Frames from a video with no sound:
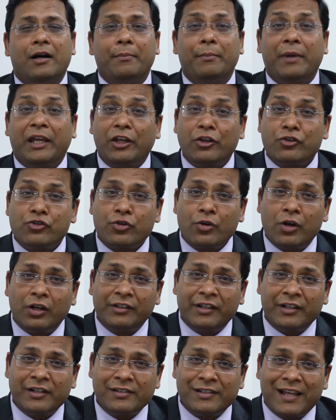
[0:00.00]
making sure
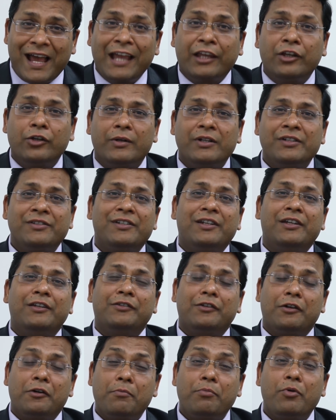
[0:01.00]
there is accuracy
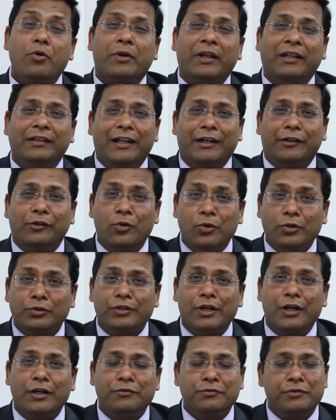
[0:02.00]
in the reporting that goes
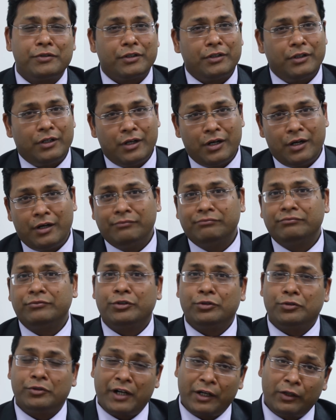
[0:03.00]
out
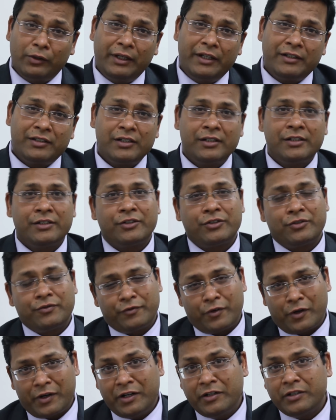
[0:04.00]
to regulators
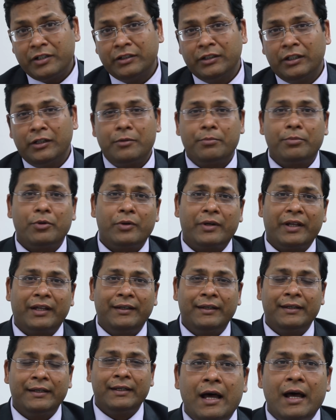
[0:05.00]
for internal
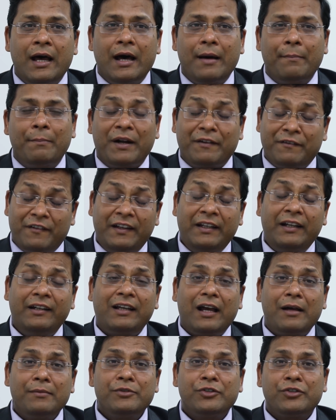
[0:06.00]
reporting. But when it
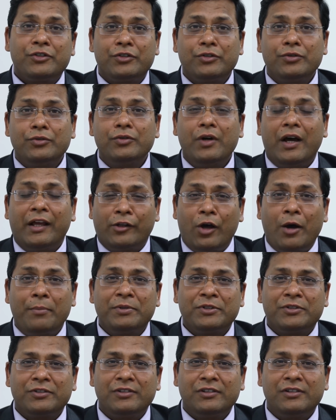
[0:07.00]
comes to an
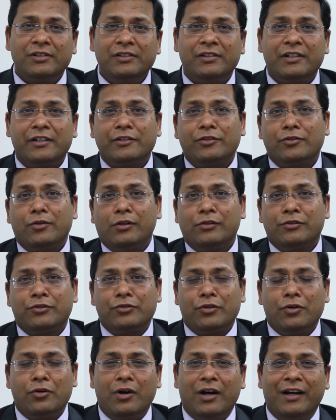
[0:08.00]
opportunity, there is
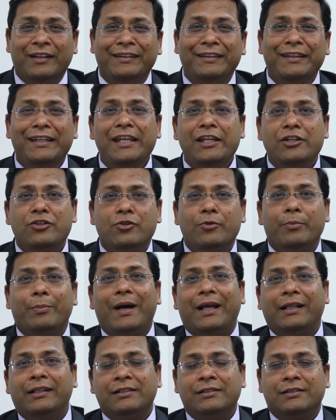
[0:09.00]
also a need to
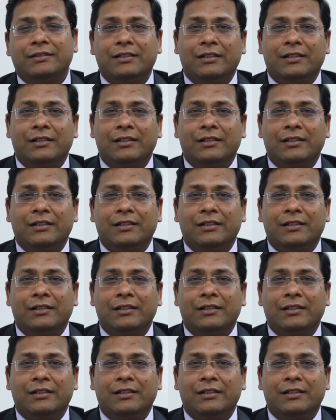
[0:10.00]
balance